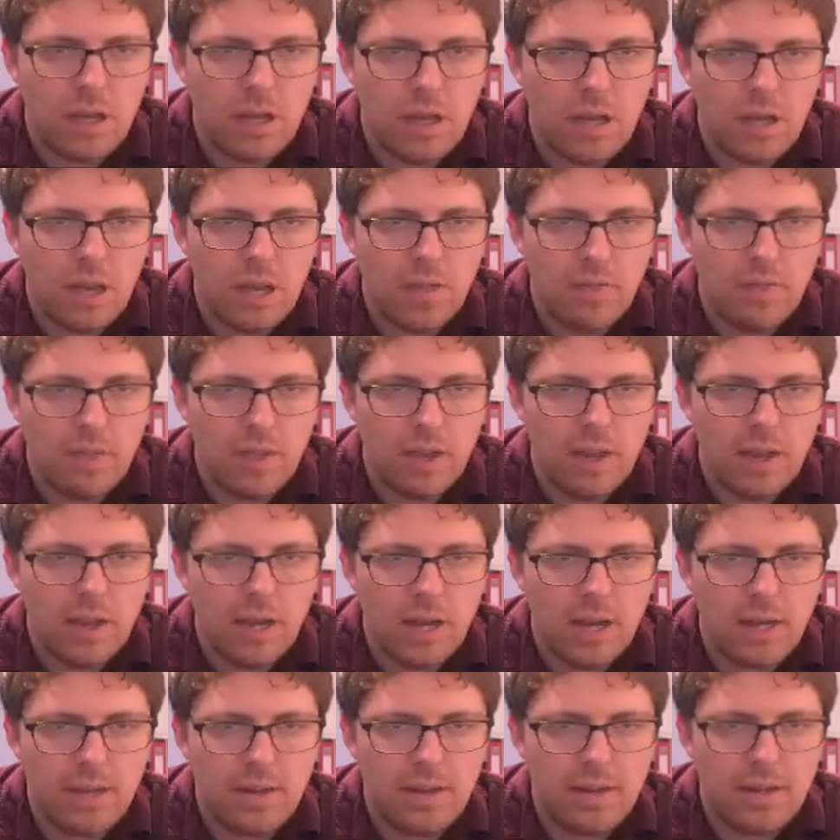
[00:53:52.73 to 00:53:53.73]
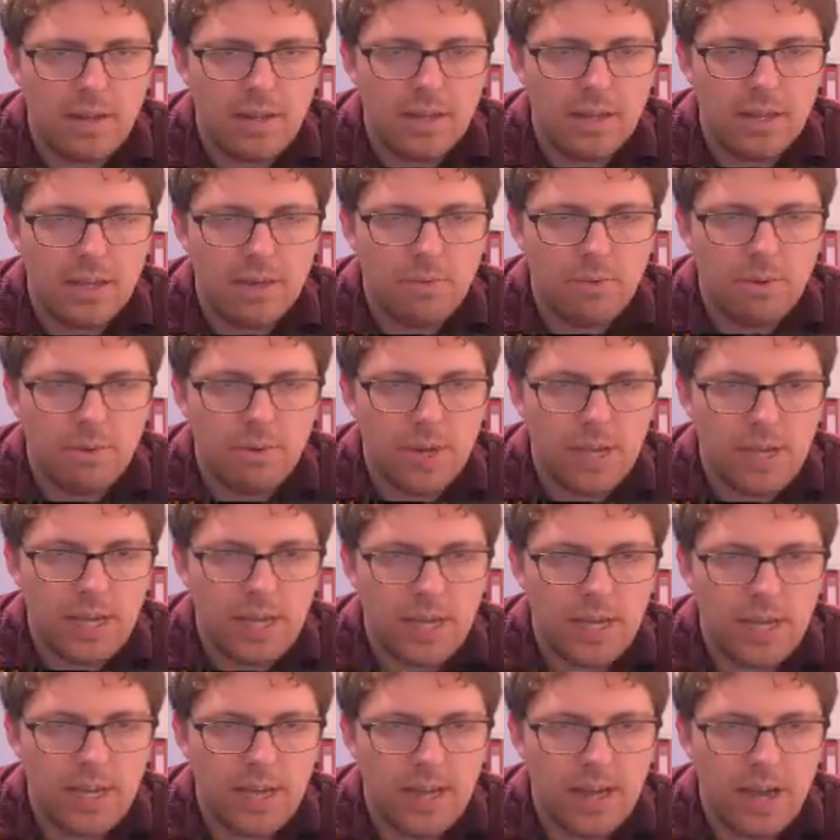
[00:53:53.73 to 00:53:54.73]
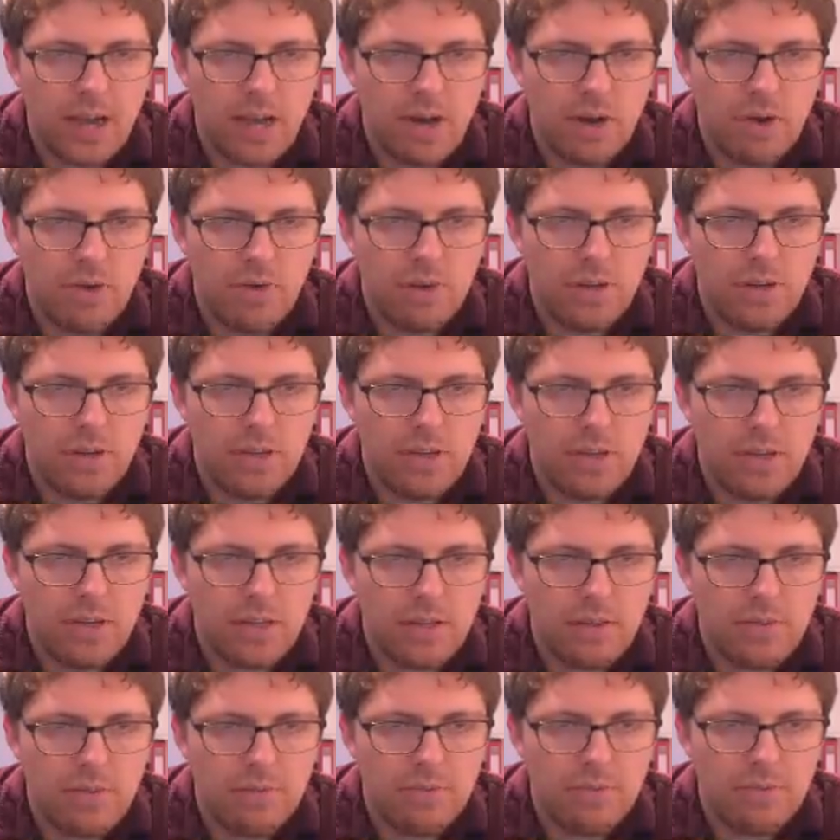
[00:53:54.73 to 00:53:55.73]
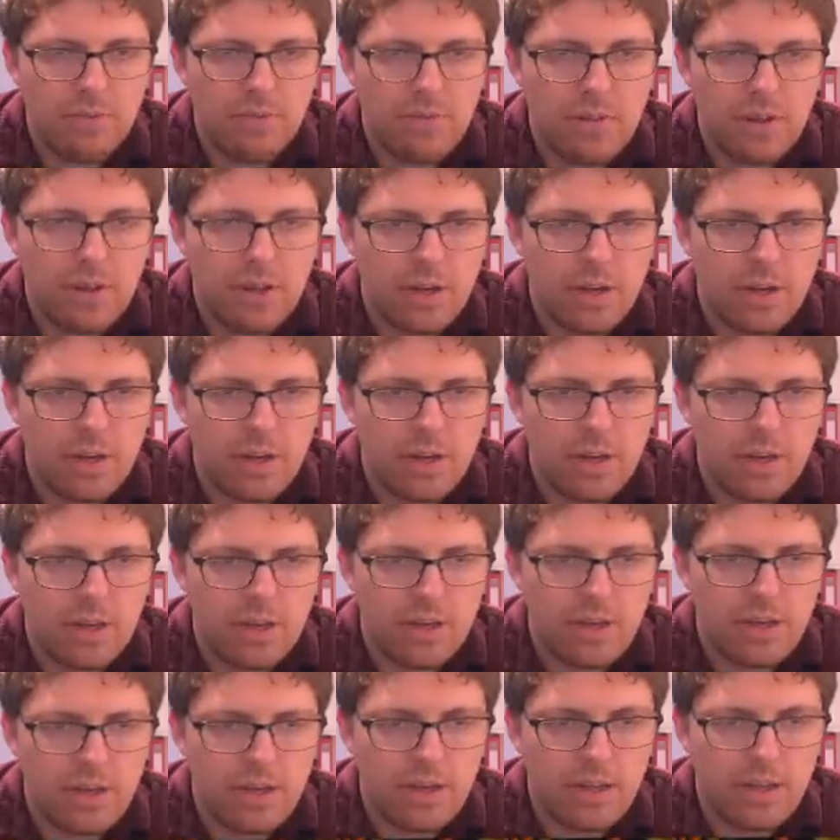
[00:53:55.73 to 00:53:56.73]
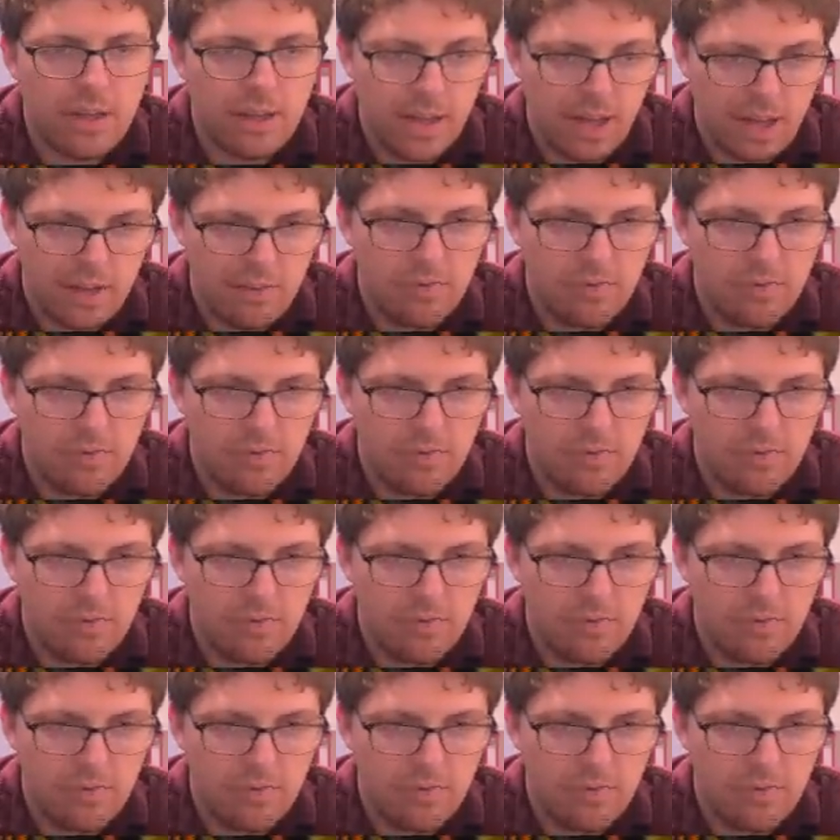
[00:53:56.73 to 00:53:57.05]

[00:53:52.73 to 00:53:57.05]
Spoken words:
And then ideally what we get now is, yes,